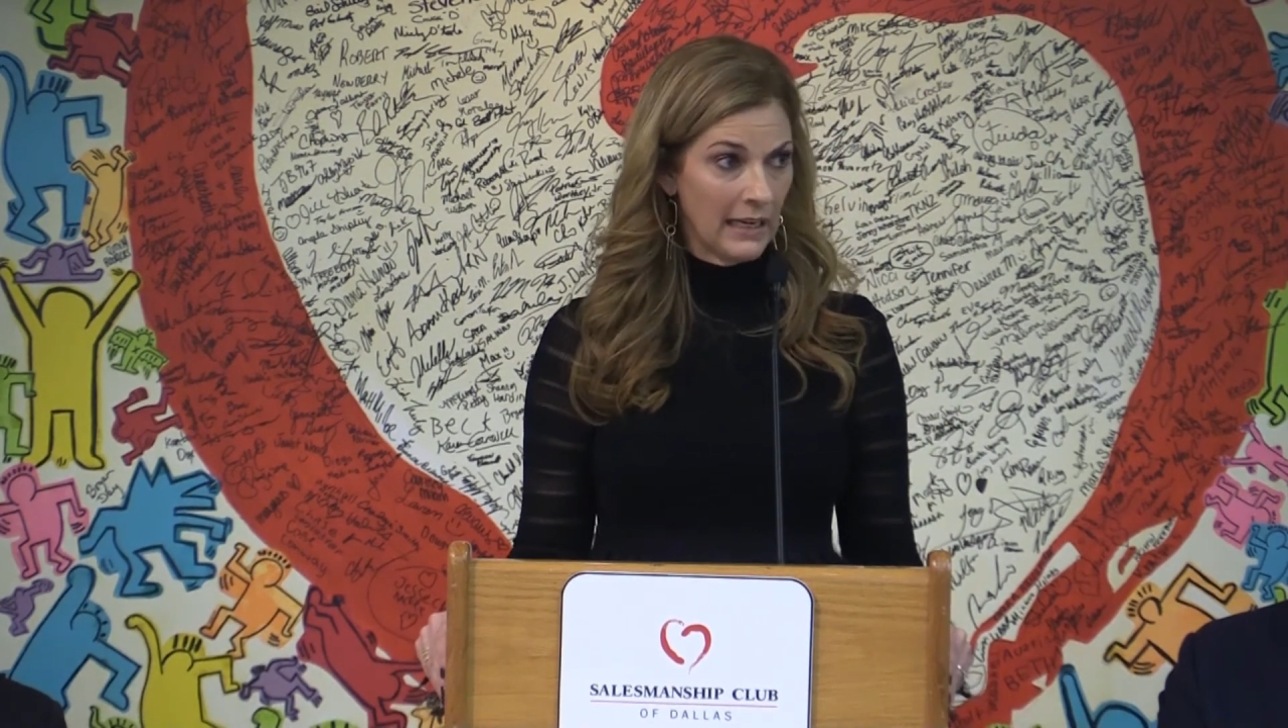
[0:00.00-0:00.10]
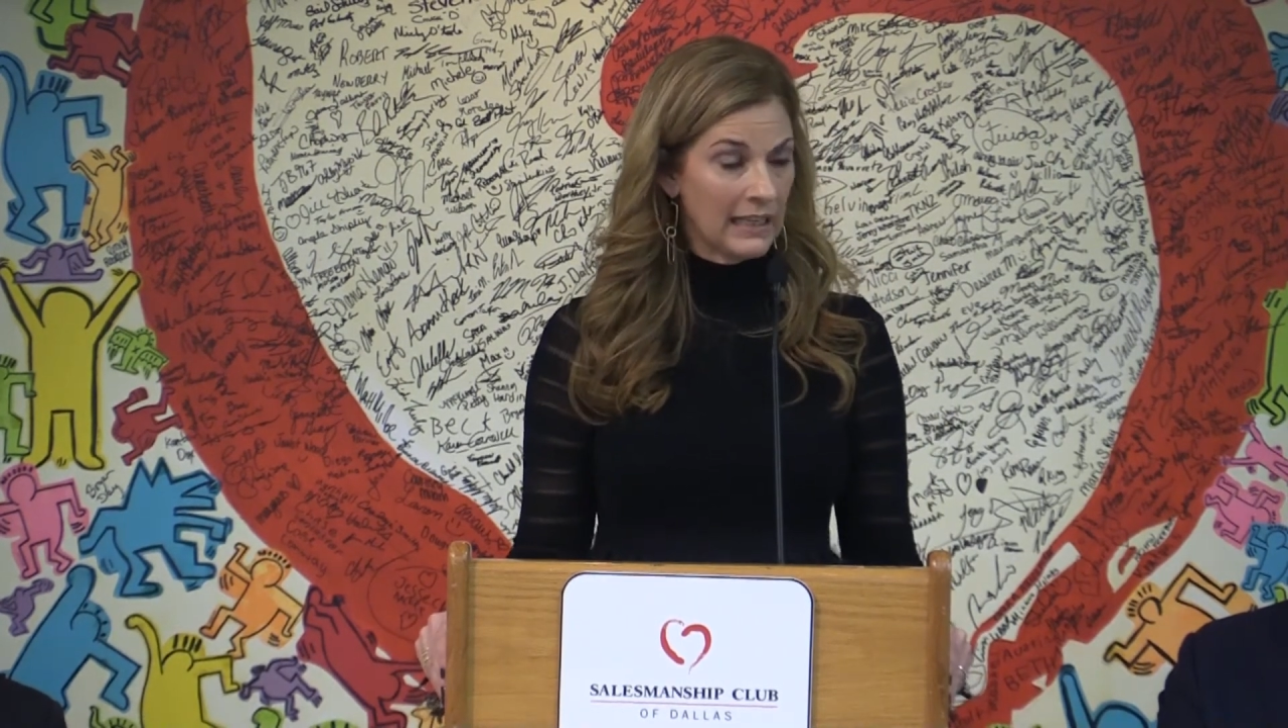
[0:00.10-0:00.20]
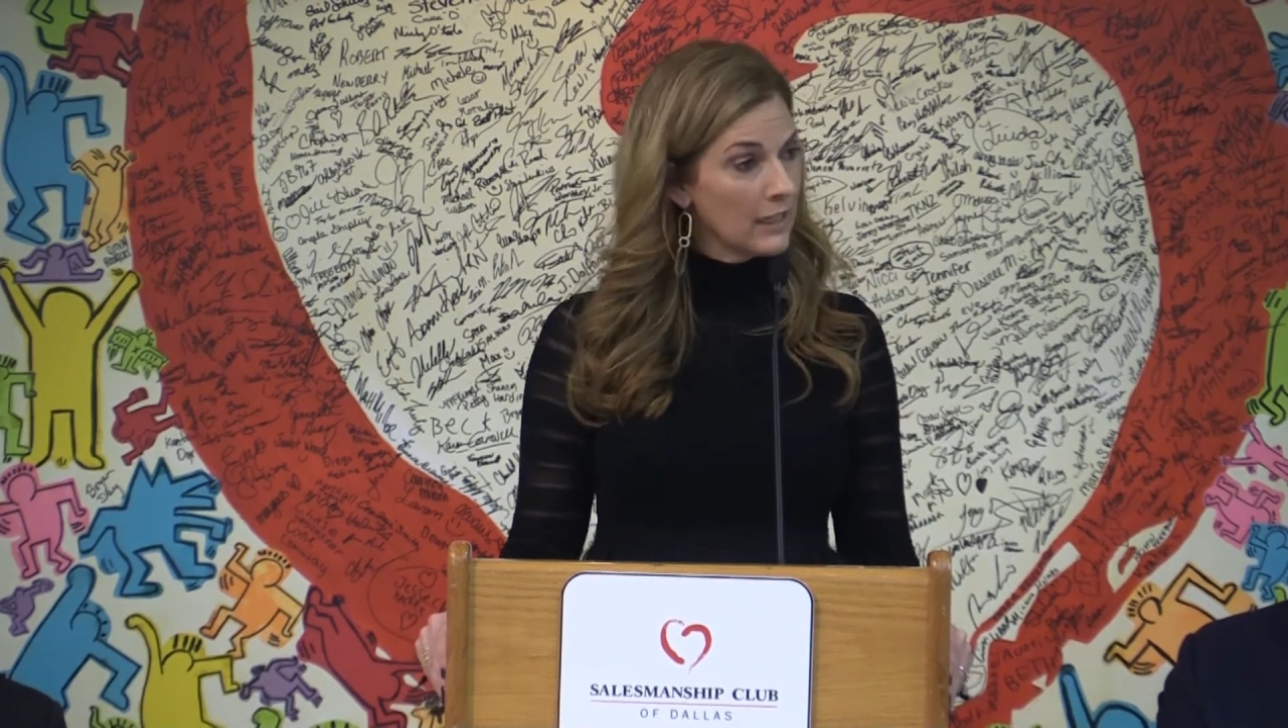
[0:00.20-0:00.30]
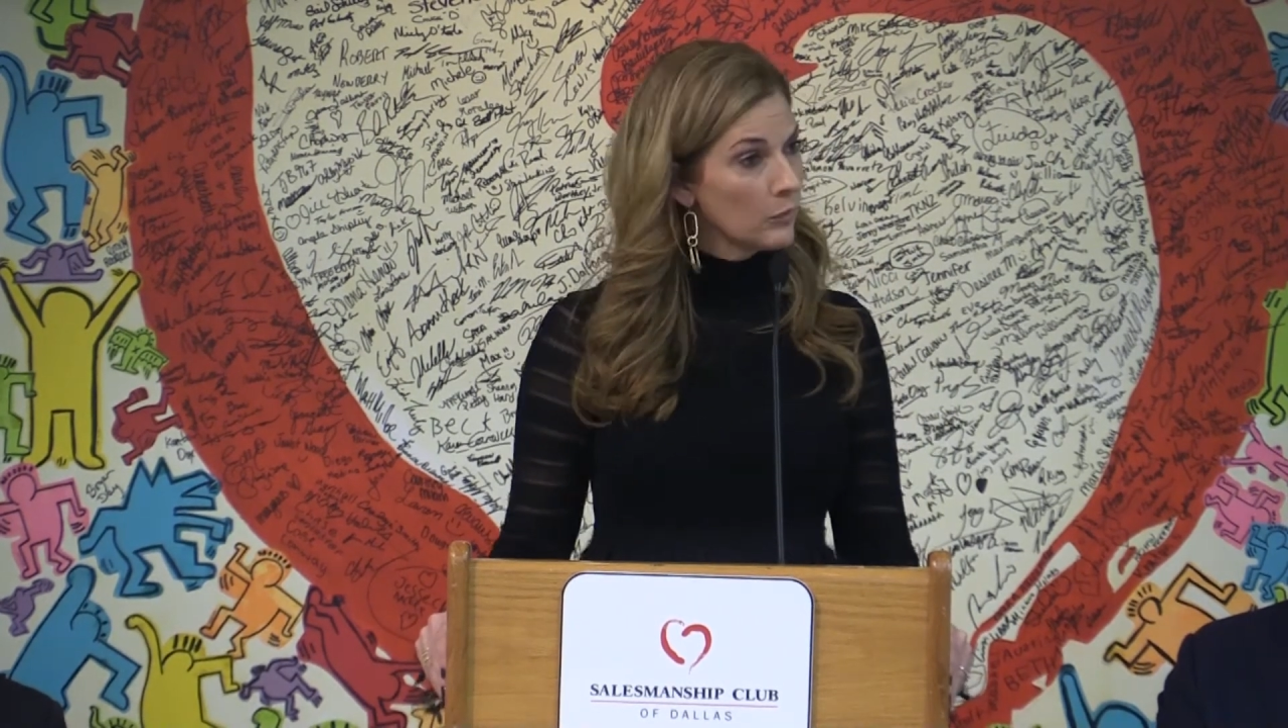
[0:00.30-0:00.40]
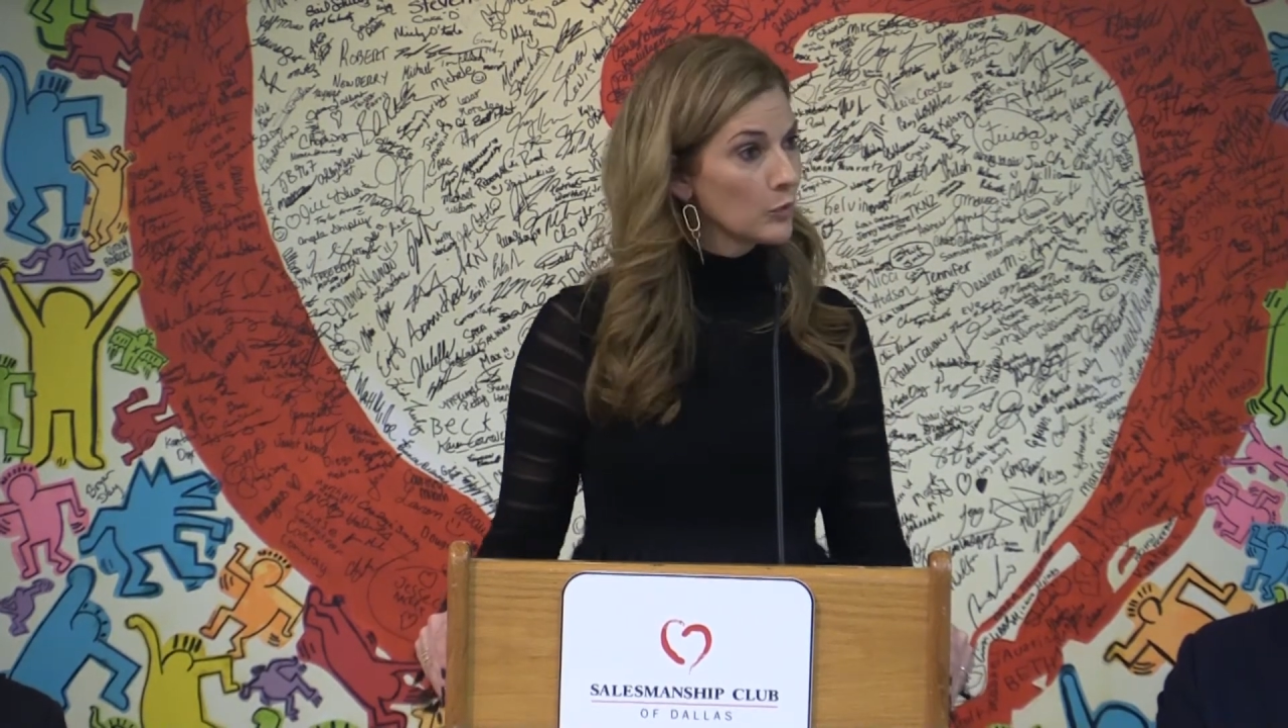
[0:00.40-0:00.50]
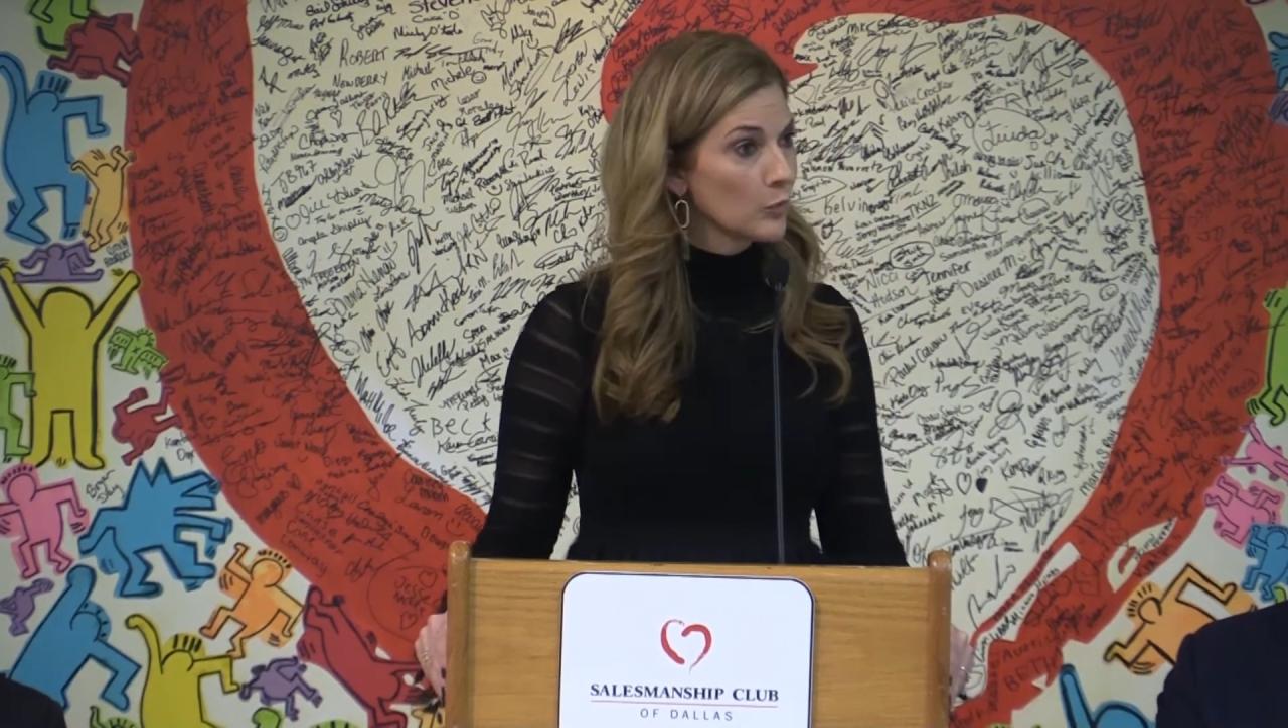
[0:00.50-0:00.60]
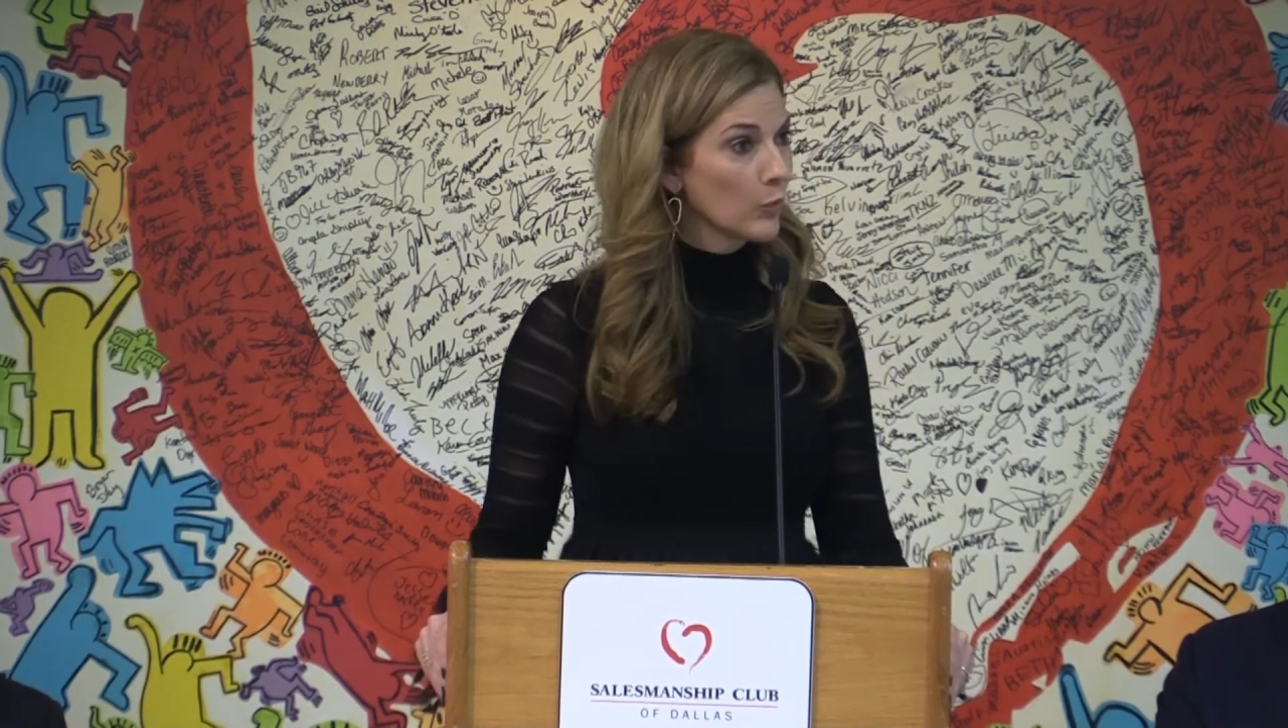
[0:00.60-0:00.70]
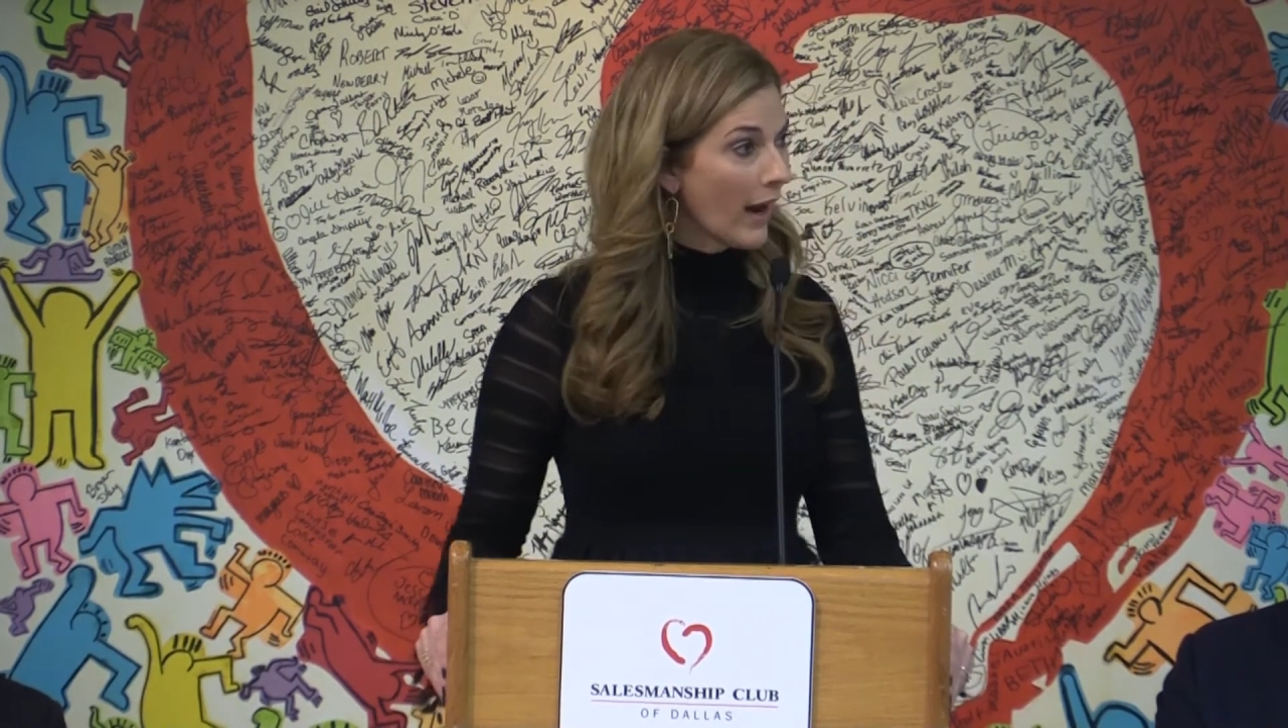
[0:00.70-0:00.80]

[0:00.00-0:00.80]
And he was